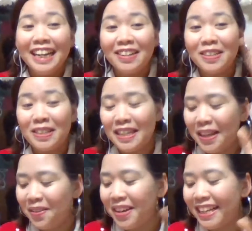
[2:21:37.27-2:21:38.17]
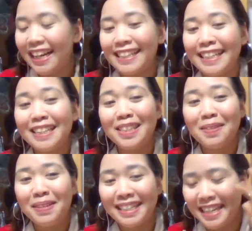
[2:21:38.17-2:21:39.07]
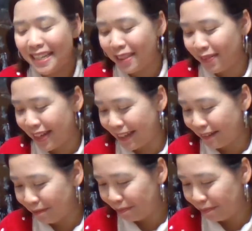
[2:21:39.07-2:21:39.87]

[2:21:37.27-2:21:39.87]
You're still awake, guys. Thank you so much, Nian's vlog.